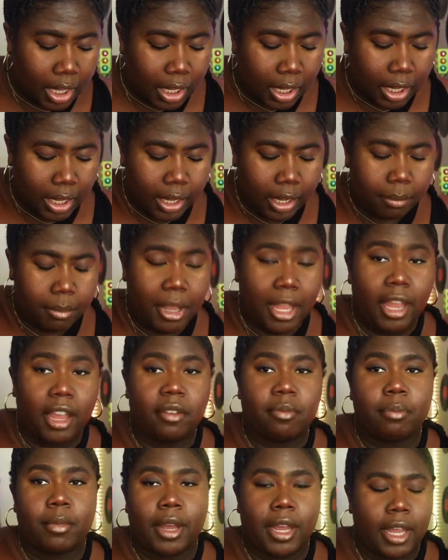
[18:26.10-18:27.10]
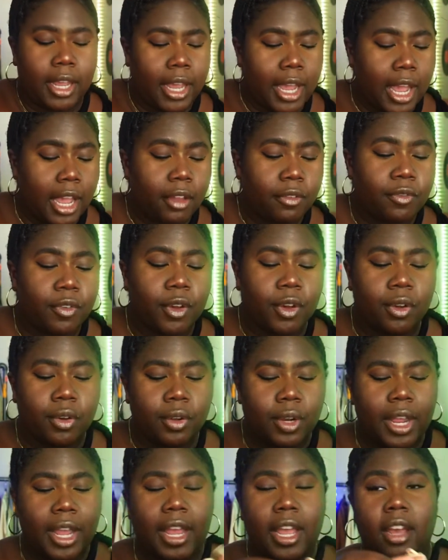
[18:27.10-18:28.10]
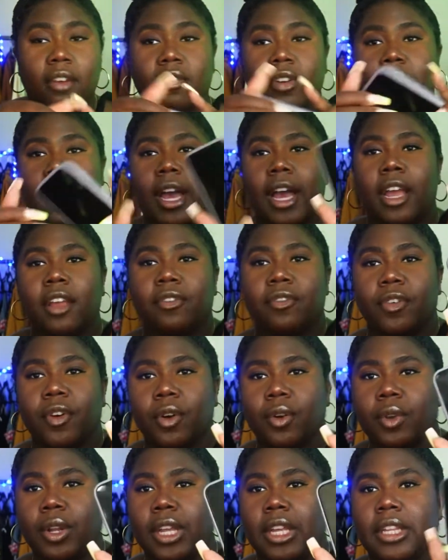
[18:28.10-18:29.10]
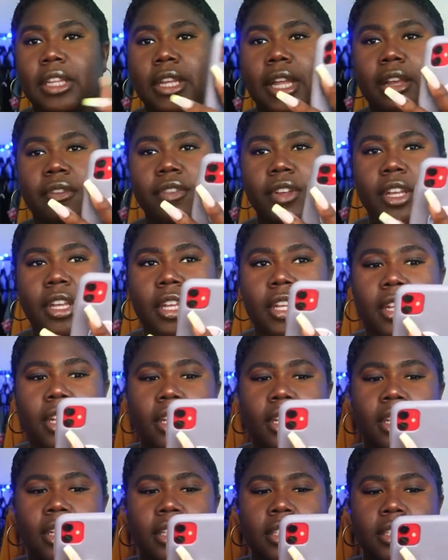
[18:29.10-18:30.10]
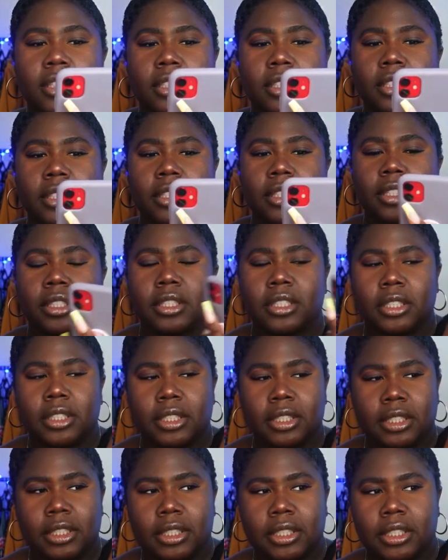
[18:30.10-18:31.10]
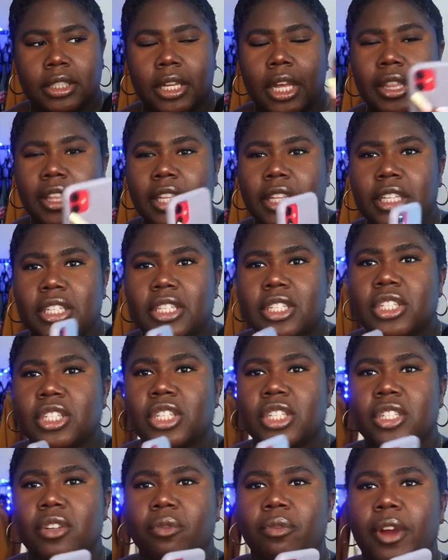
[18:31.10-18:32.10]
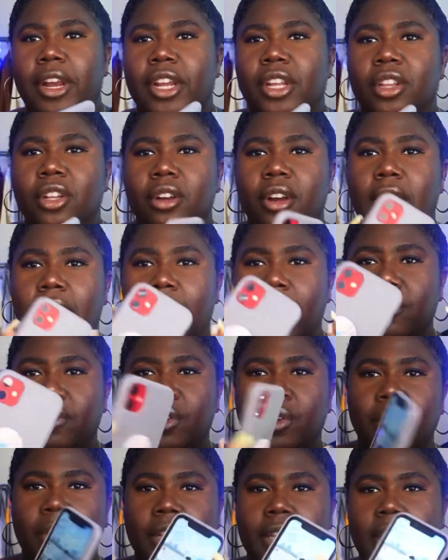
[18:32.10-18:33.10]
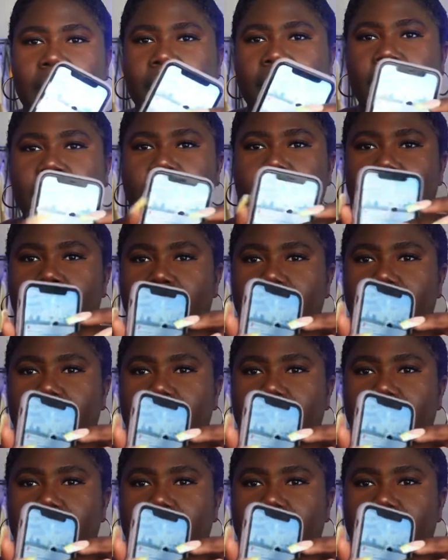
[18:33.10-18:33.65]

Um, I have my iPhone. I have an iPhone eleven. I think this is just a regular iPhone eleven.